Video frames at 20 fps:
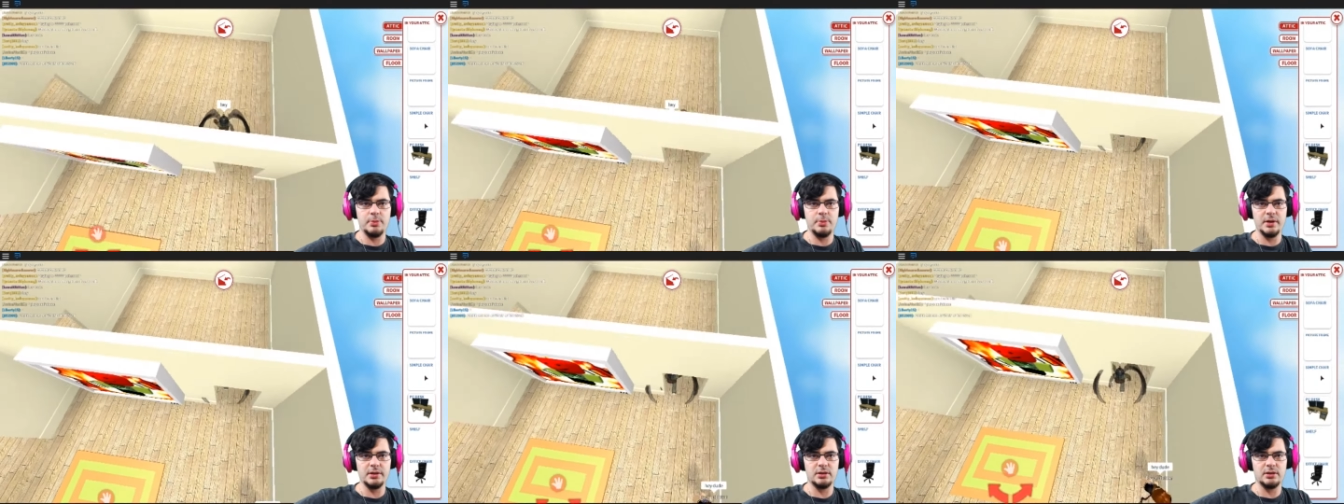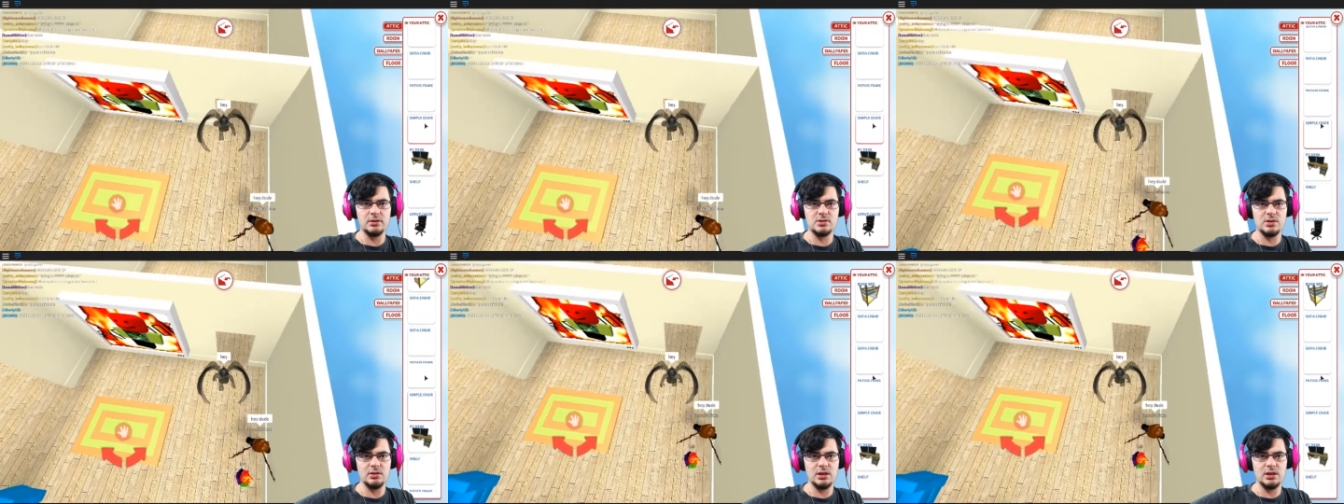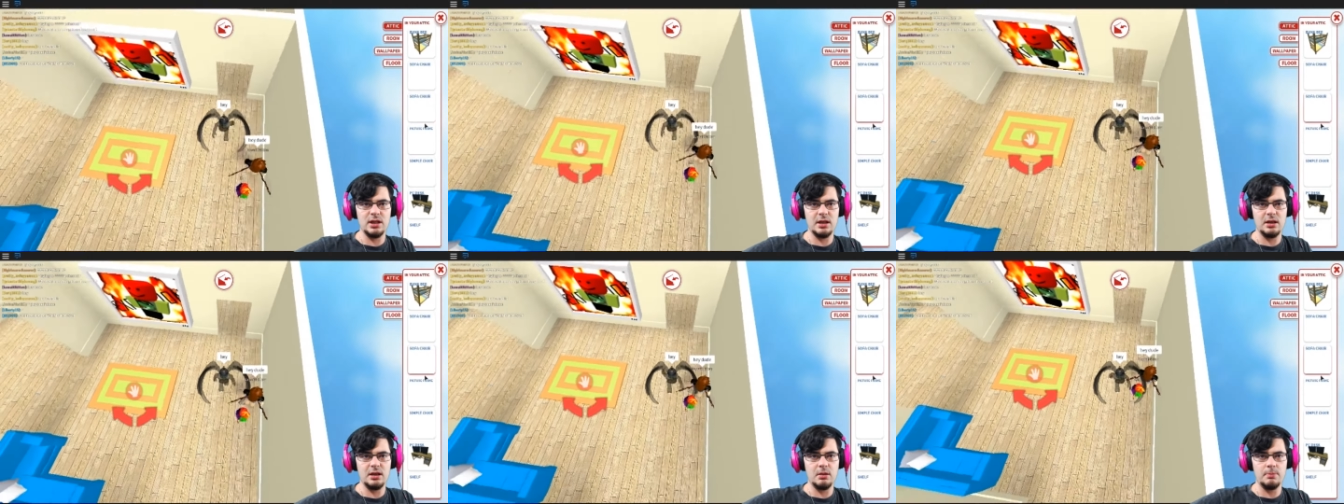but there's only
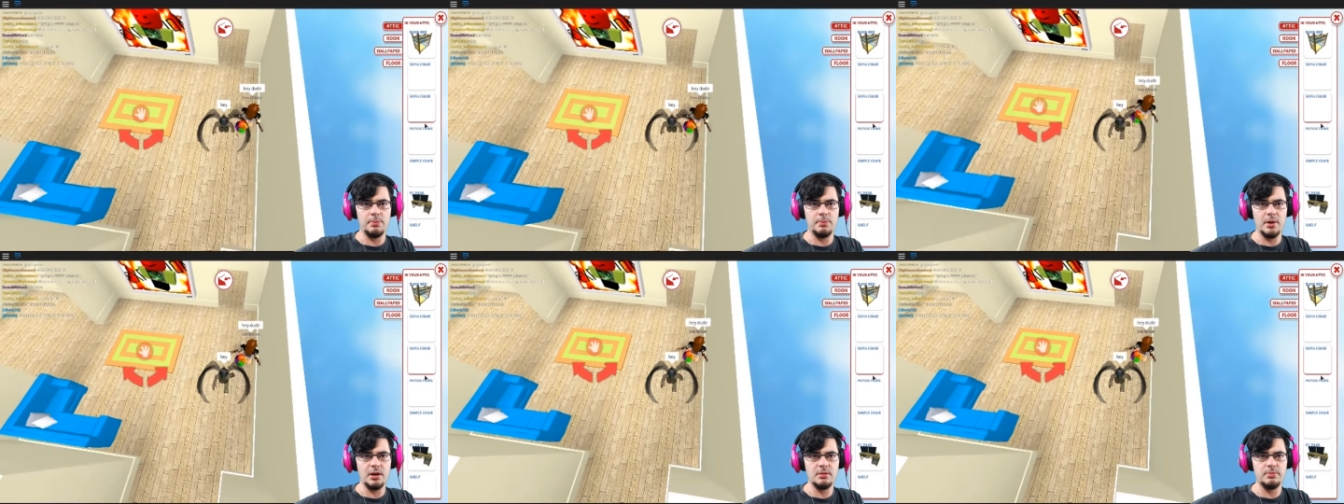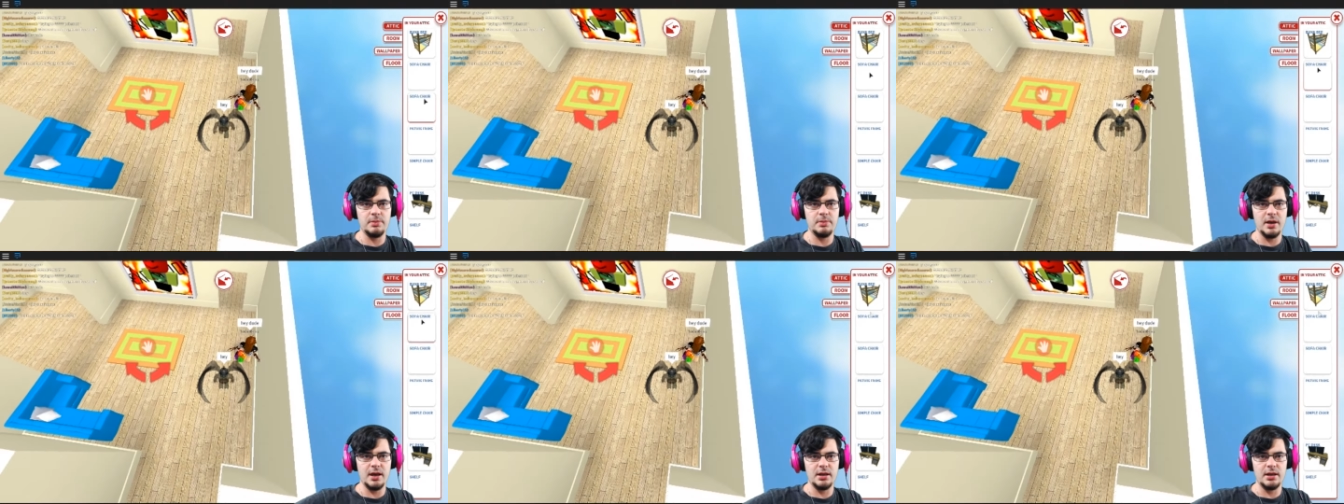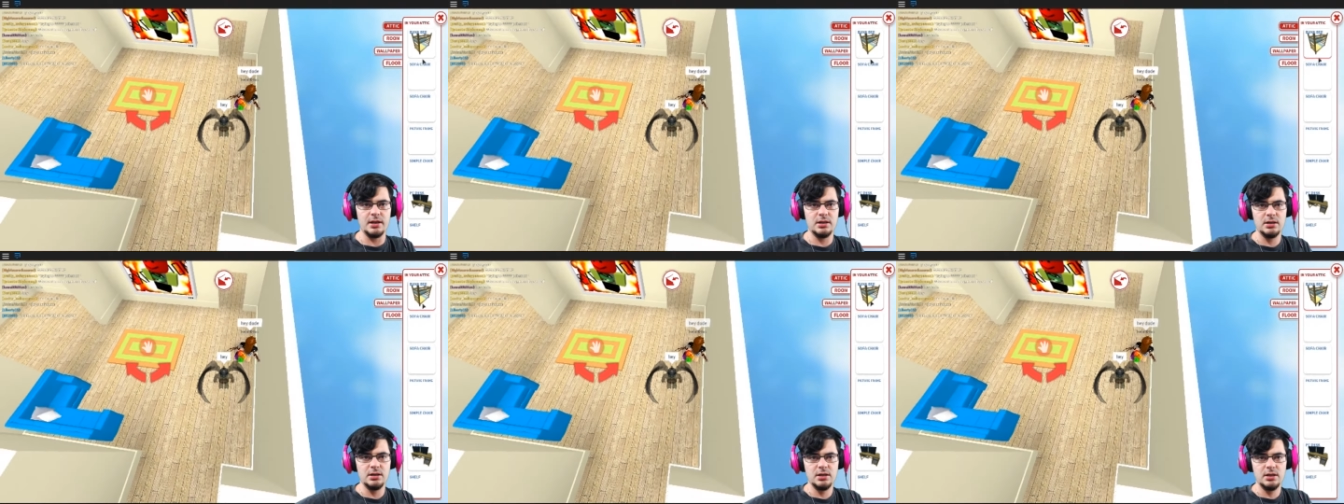like a bunk
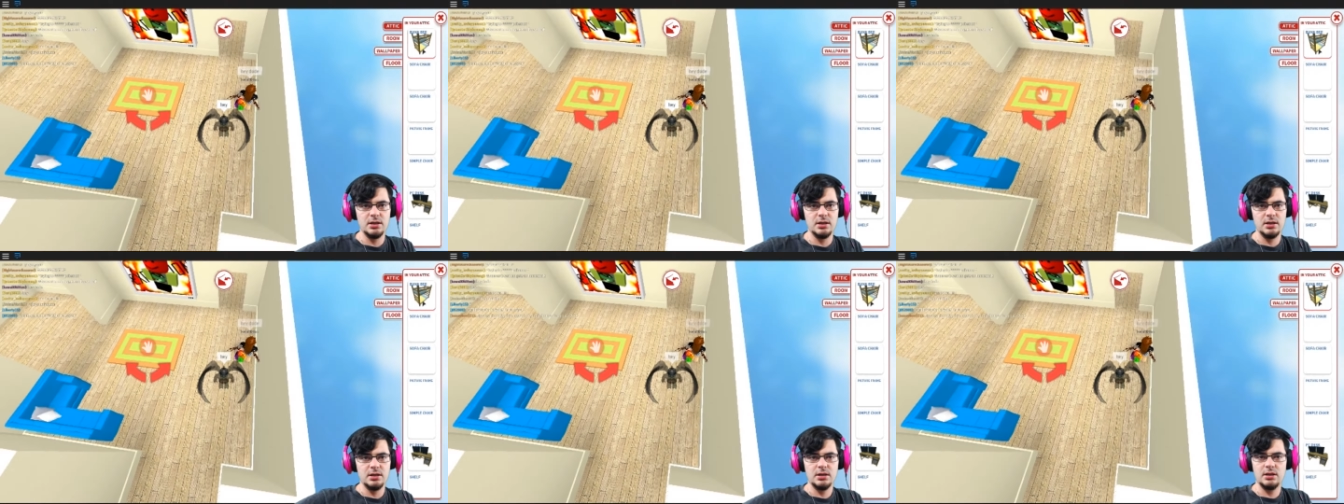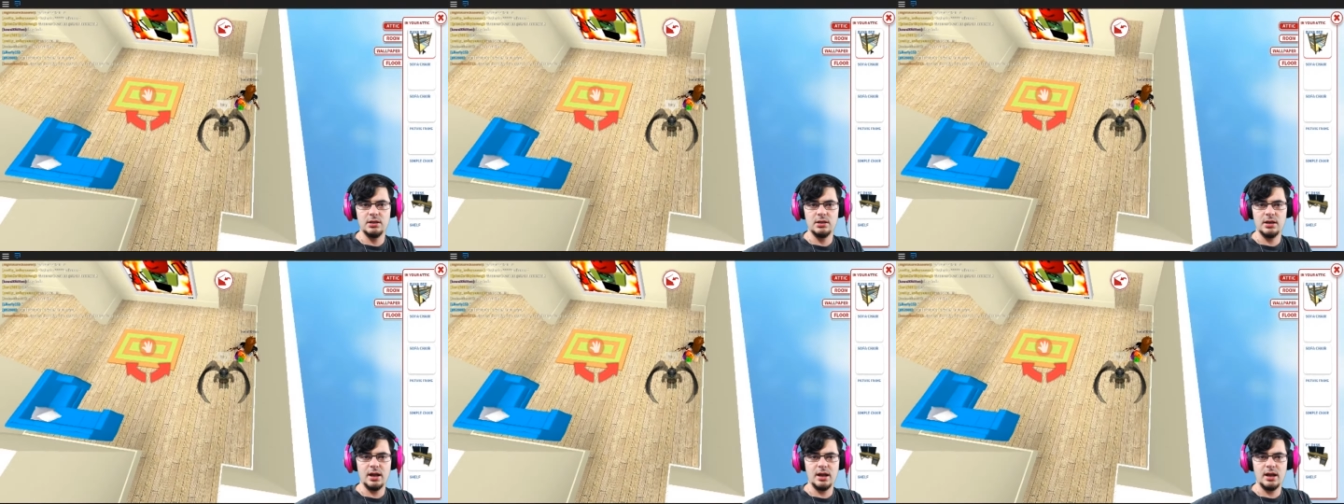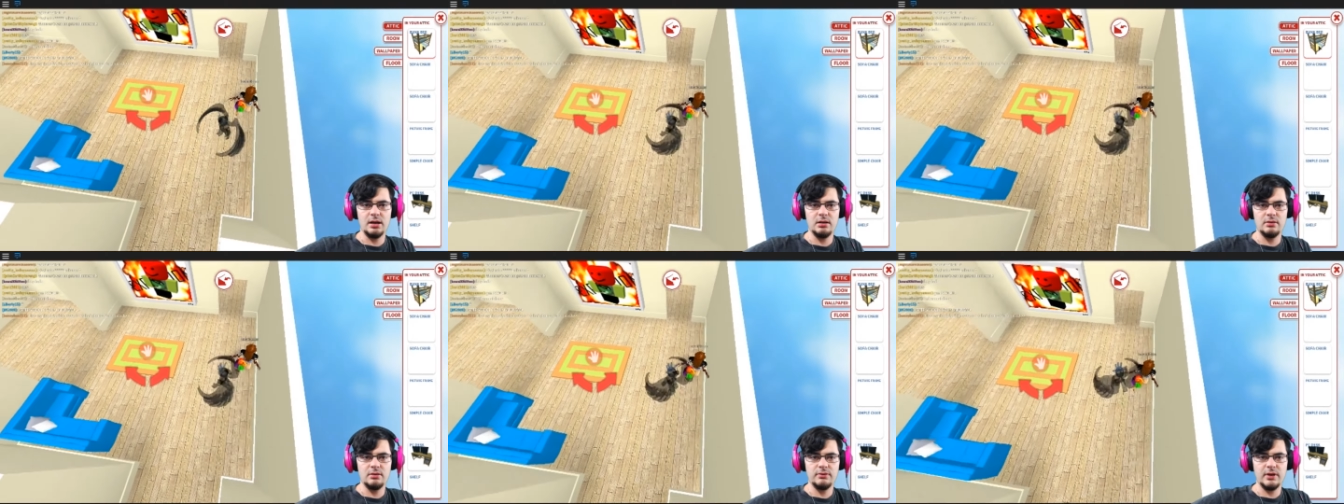bed. And I
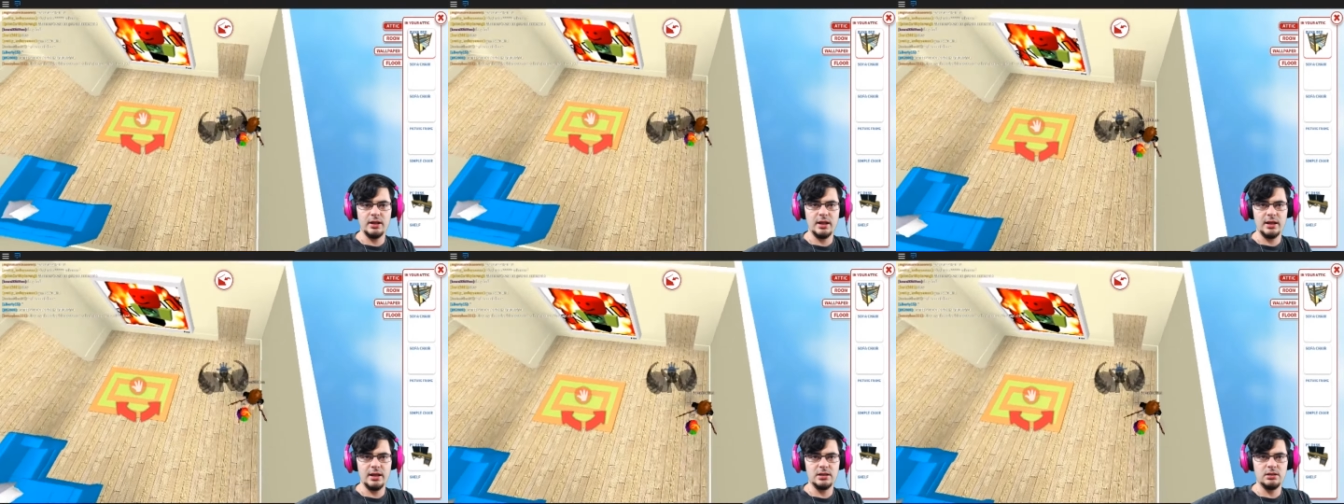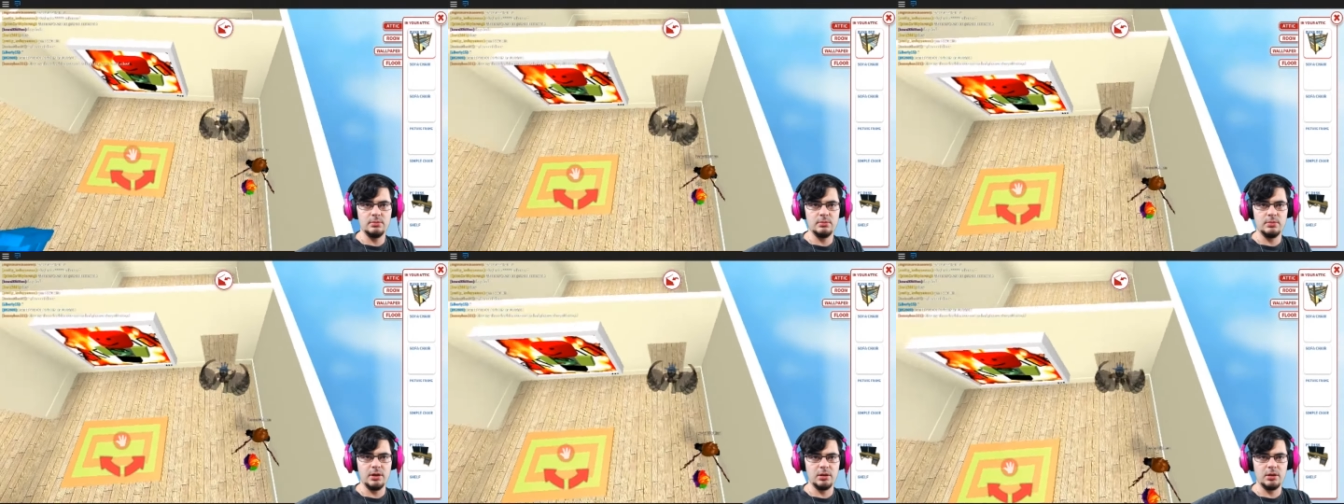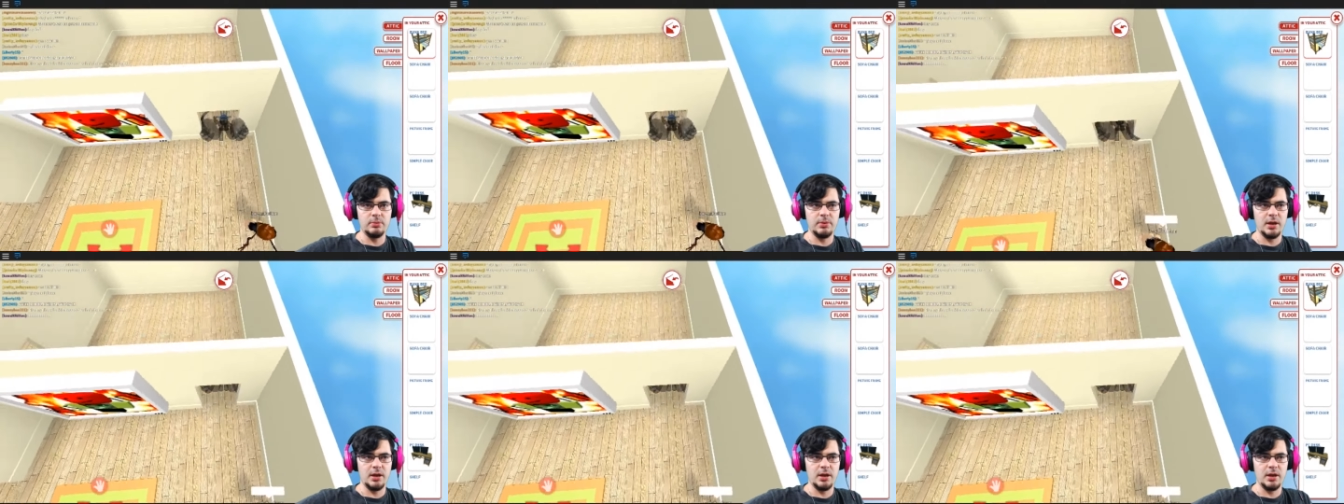don't know if I like the bunk